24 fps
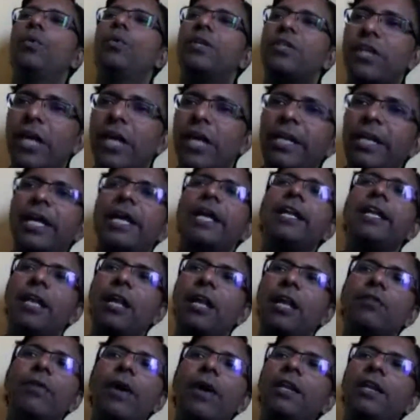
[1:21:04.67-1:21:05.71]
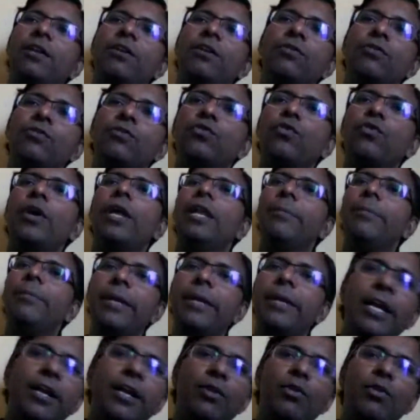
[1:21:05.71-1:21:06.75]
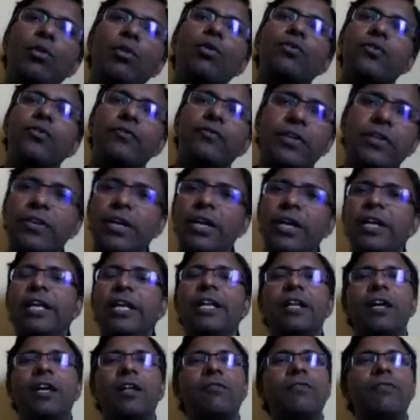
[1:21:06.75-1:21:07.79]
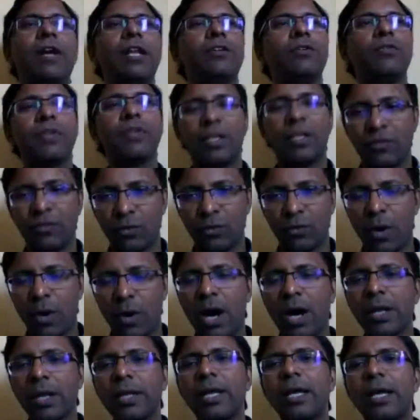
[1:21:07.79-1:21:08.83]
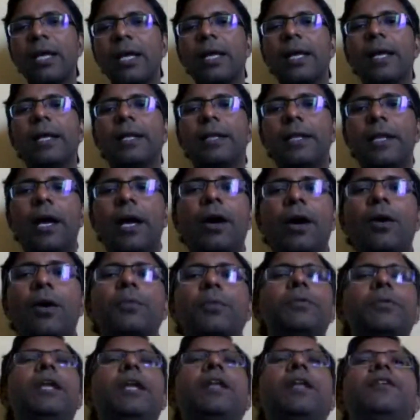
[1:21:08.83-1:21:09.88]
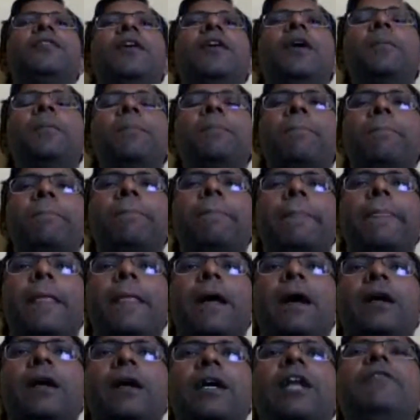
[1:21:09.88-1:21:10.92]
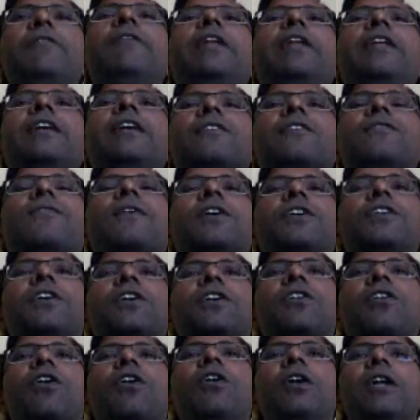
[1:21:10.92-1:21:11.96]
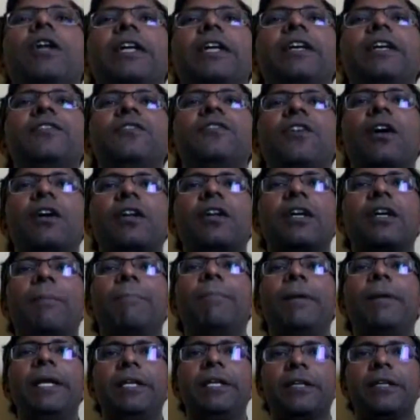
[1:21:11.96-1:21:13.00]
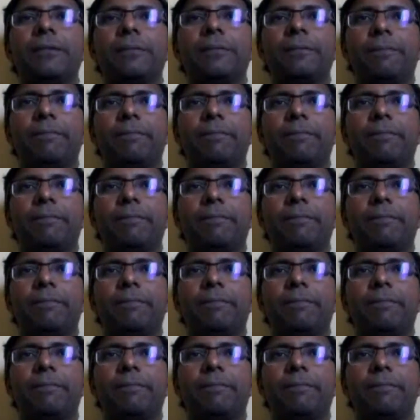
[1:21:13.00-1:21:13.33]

which contain null values, to eliminate rows which contain null values, and so on. Now there is a convenience function called is.complete.